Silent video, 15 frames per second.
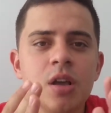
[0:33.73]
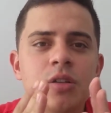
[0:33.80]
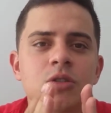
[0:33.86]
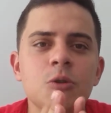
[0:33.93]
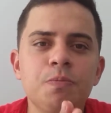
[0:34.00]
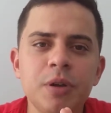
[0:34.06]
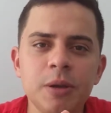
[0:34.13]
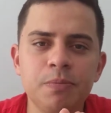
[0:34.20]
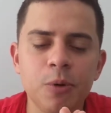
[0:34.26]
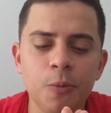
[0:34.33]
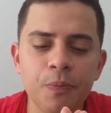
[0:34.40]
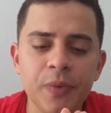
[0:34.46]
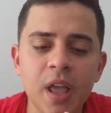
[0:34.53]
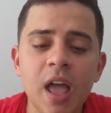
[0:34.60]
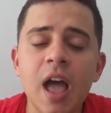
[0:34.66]
So
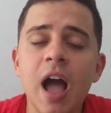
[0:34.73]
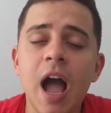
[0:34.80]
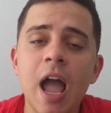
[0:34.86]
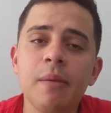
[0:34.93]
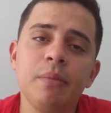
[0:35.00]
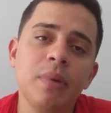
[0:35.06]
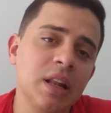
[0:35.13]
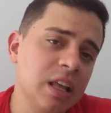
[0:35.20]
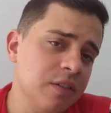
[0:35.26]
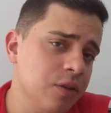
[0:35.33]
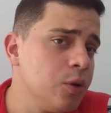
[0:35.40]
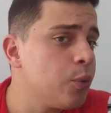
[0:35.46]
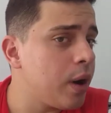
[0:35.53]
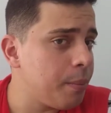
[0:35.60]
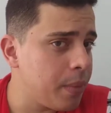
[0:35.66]
people, I believe
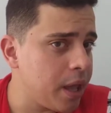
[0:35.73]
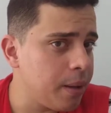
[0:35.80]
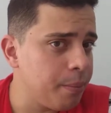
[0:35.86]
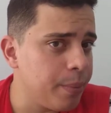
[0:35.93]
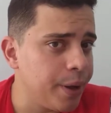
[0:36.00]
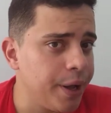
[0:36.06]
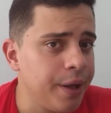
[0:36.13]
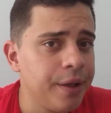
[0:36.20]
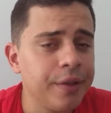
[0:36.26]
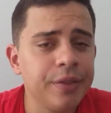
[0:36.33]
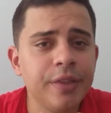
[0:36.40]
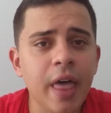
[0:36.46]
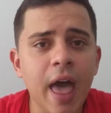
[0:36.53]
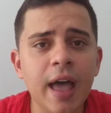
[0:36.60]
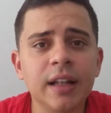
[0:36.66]
you remember
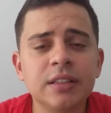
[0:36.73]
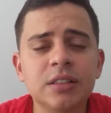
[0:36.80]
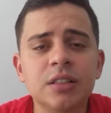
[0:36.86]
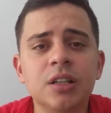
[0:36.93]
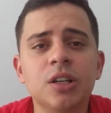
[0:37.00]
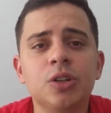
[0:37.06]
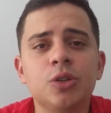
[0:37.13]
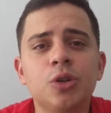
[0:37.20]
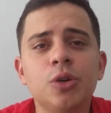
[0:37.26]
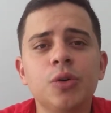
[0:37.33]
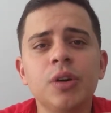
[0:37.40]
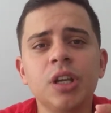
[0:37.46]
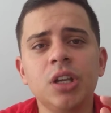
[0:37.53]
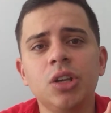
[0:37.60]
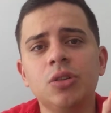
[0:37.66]
that
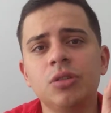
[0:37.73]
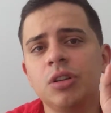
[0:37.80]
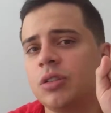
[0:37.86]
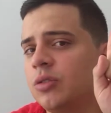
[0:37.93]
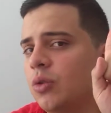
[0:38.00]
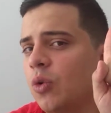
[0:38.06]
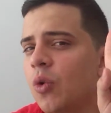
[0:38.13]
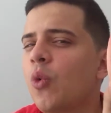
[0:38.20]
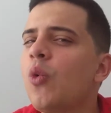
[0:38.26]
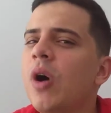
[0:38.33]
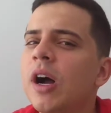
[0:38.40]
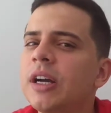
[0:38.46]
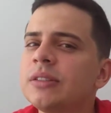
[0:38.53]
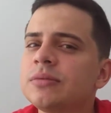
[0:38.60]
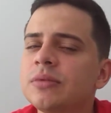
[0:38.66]
during Unit
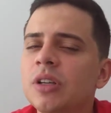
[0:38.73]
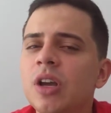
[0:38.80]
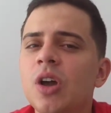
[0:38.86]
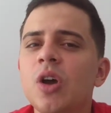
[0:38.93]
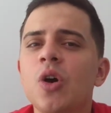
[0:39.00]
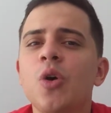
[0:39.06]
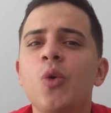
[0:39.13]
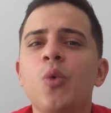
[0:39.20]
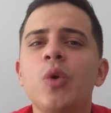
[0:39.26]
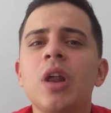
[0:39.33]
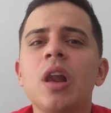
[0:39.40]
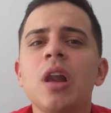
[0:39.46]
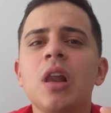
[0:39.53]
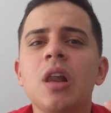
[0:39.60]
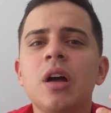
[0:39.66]
1, we
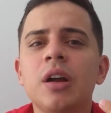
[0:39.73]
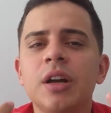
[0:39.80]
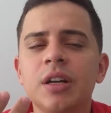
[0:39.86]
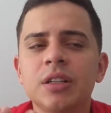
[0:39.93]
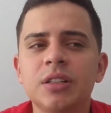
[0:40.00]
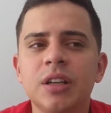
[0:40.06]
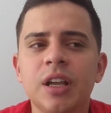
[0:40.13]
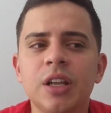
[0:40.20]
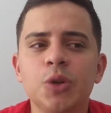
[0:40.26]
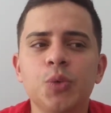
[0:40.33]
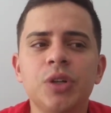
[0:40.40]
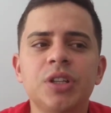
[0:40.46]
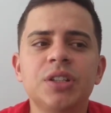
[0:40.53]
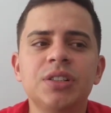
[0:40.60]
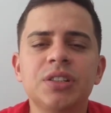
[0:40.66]
learned and
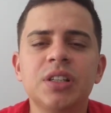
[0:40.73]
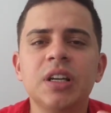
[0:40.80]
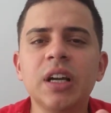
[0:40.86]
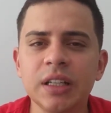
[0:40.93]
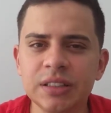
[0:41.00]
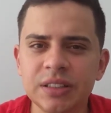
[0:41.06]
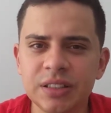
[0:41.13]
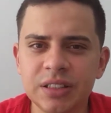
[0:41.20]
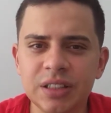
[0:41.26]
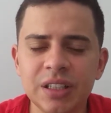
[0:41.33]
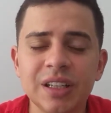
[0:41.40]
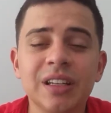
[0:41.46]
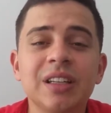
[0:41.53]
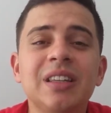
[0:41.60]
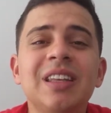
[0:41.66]
we discussed
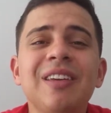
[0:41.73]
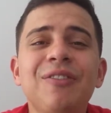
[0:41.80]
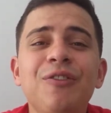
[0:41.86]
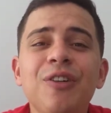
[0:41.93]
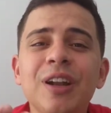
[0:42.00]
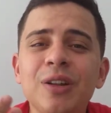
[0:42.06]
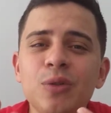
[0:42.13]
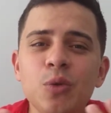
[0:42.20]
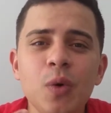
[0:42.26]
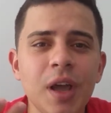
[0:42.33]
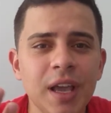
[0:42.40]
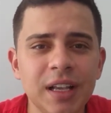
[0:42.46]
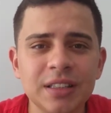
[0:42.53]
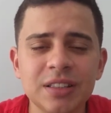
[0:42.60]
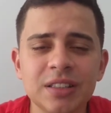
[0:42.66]
different
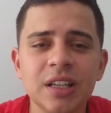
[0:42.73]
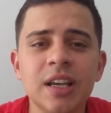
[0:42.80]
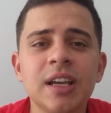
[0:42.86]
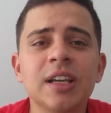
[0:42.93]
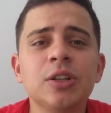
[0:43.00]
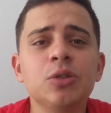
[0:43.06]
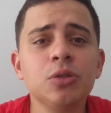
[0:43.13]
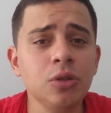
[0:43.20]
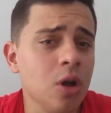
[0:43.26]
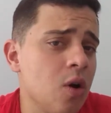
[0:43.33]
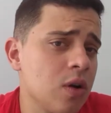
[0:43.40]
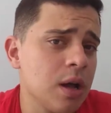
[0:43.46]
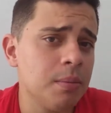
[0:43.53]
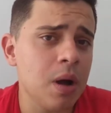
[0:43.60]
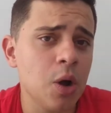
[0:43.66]
ways to
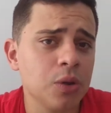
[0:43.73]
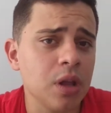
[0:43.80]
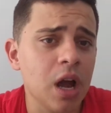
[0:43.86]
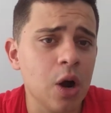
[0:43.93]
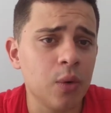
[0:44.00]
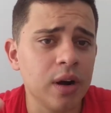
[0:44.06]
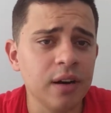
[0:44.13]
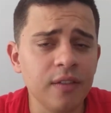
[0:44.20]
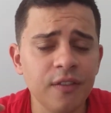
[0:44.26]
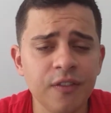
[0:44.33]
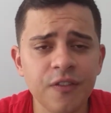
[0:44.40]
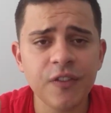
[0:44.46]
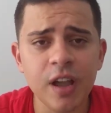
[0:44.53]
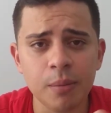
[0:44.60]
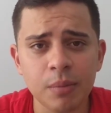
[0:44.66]
talk about our
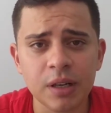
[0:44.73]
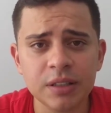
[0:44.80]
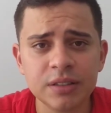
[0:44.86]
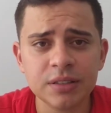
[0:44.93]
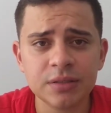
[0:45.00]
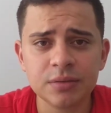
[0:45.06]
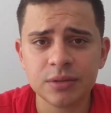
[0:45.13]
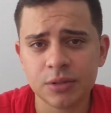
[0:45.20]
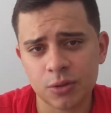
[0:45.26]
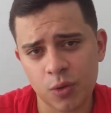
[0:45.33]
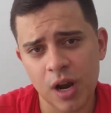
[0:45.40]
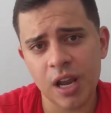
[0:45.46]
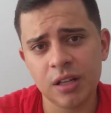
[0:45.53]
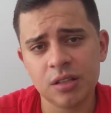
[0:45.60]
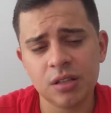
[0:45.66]
families,
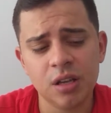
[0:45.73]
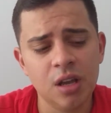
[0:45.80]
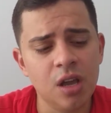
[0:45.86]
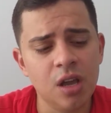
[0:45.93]
right?